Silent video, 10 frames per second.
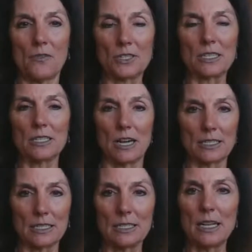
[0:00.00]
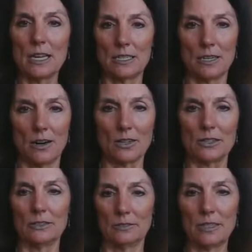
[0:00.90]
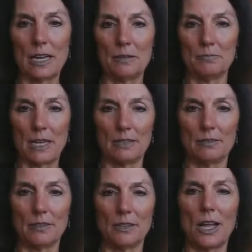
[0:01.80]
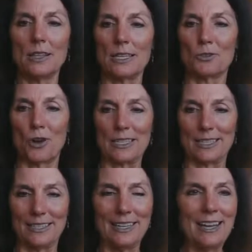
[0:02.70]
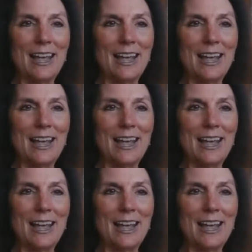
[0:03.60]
offices locked is a lot harder and a lot less friendly.